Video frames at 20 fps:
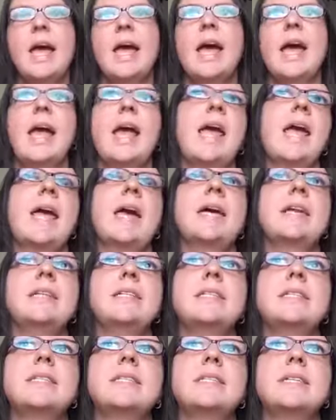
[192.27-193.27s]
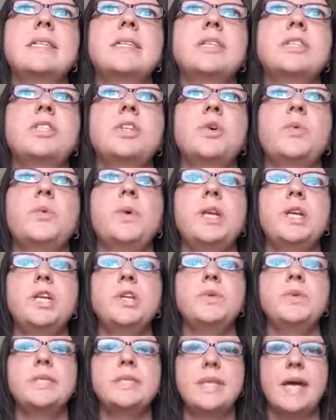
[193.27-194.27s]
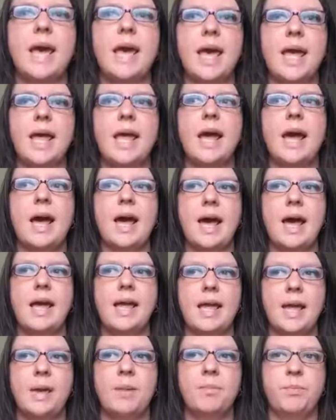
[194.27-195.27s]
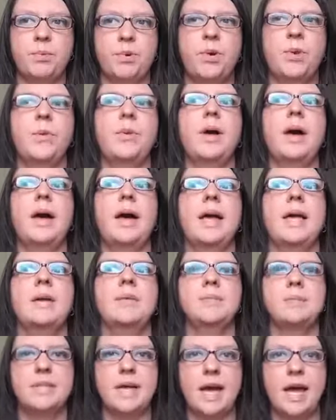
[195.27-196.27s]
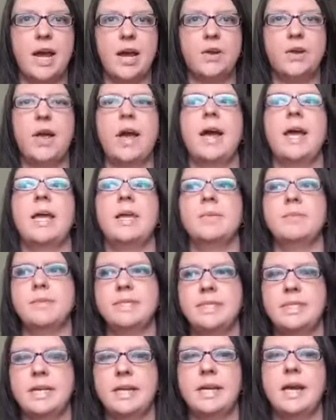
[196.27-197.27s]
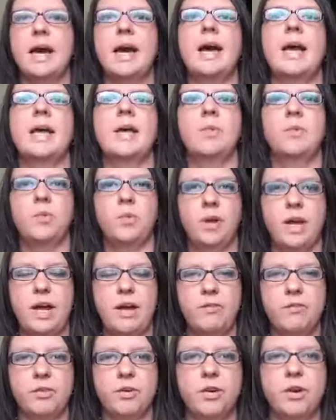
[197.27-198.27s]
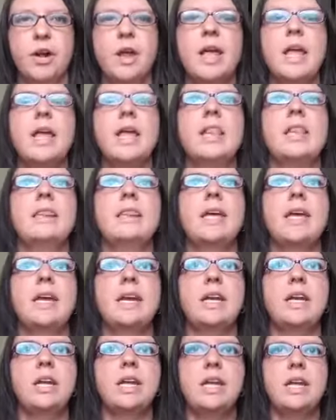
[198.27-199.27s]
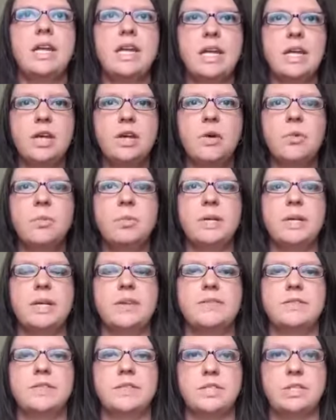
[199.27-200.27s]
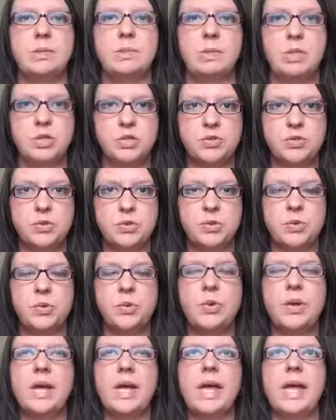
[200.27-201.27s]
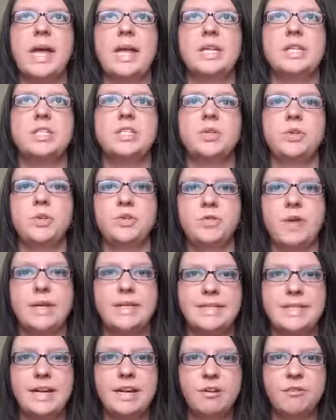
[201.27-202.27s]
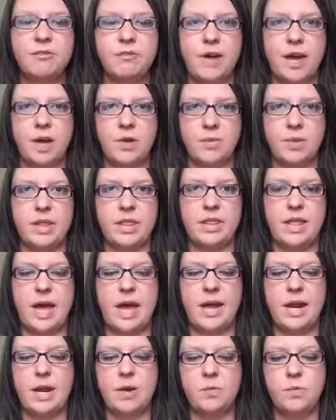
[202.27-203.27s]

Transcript: And so when you say, I am broke, I am tired, I am sick, I am whatever, then ego believes this to be true. And so you've identified with that.